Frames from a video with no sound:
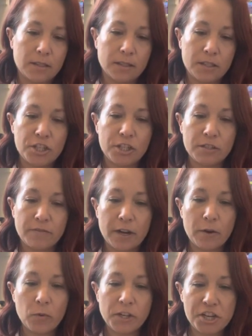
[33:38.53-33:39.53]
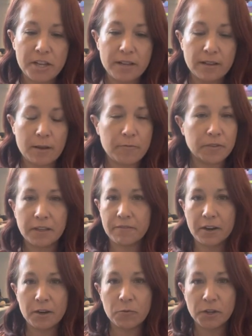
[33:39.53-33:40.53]
She's very witchy. I'm feeling
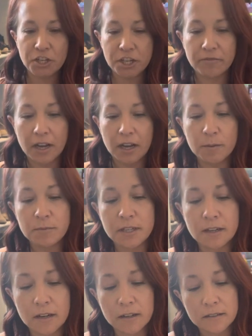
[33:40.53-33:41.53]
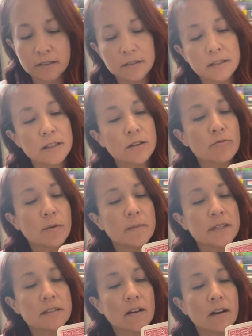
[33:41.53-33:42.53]
very witchy vibes here from
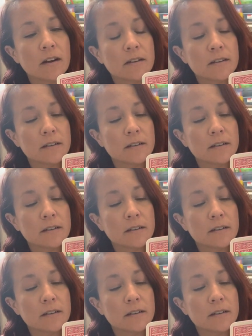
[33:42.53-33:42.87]
this card.